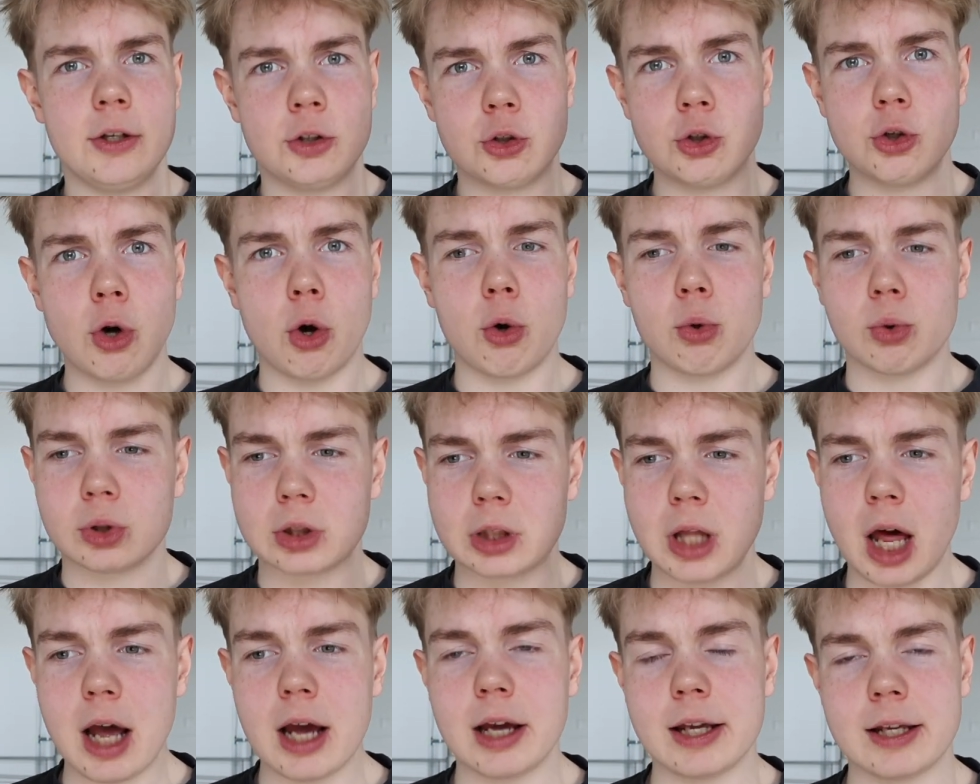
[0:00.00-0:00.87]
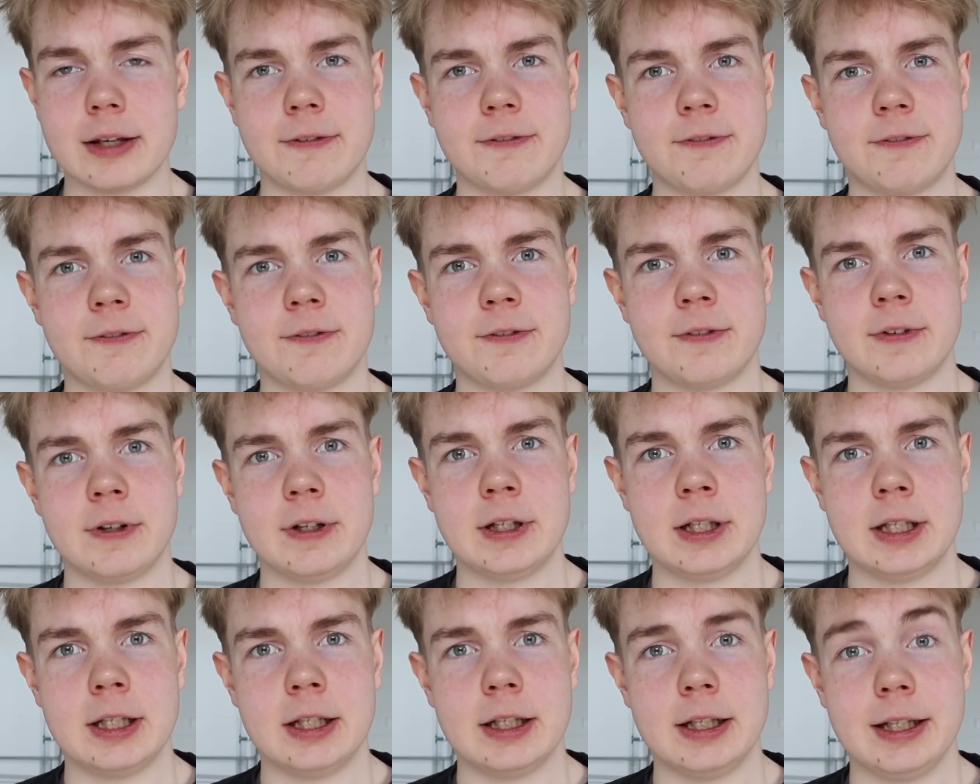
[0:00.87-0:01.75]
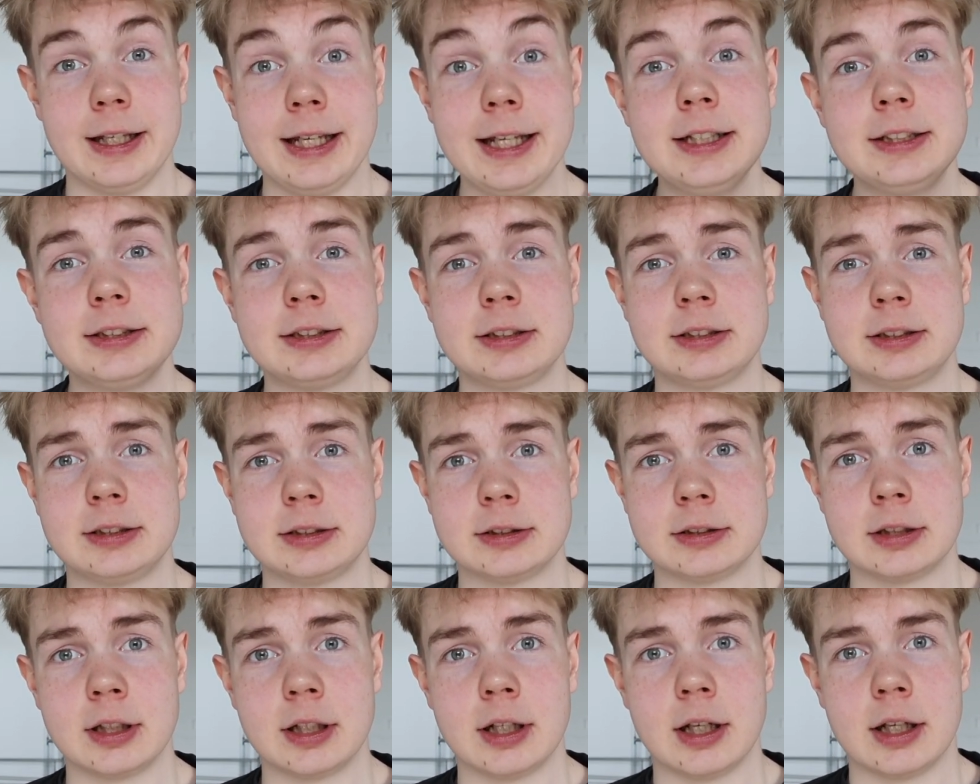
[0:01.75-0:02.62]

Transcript: life is